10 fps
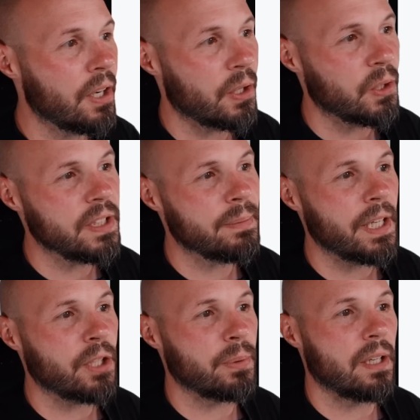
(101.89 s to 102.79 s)
Early in my
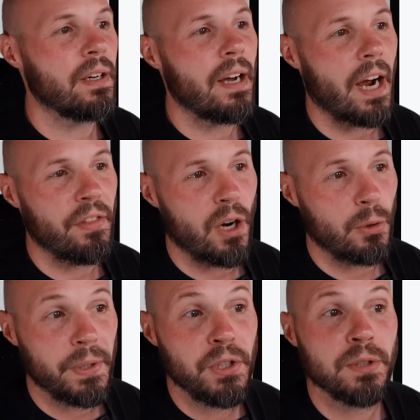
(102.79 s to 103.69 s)
career, I thought
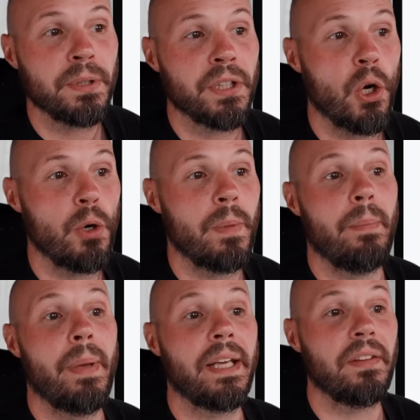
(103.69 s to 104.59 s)
reusable code meant
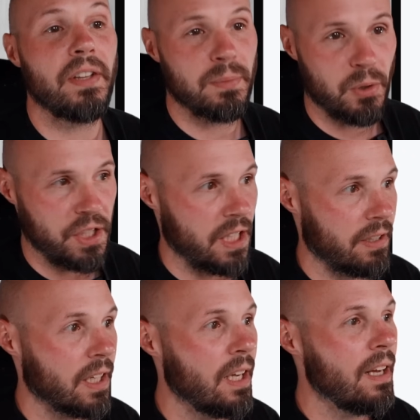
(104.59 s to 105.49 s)
making things more generic.